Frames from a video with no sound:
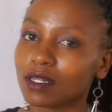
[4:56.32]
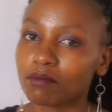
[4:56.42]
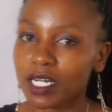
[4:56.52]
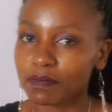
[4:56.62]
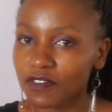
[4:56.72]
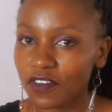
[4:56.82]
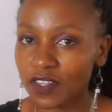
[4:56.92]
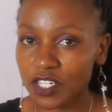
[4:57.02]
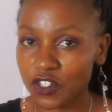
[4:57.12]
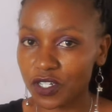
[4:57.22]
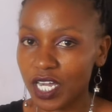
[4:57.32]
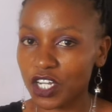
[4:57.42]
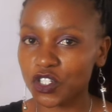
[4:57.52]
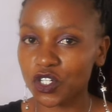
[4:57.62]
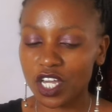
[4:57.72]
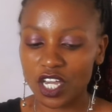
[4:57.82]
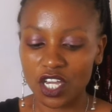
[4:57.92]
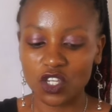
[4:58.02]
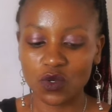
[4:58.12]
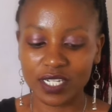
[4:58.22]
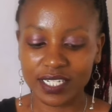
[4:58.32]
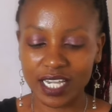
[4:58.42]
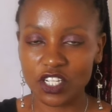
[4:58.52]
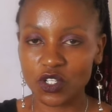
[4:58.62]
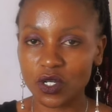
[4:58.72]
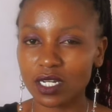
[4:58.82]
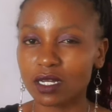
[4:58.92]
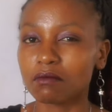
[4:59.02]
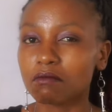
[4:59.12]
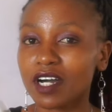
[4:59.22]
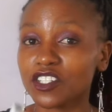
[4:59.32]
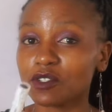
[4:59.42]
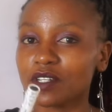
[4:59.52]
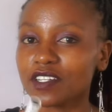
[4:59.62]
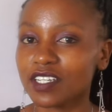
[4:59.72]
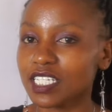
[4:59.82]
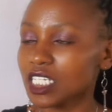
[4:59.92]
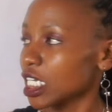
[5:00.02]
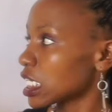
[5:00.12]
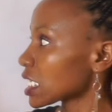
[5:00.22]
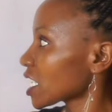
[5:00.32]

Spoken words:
But before the introduction, your title must be written in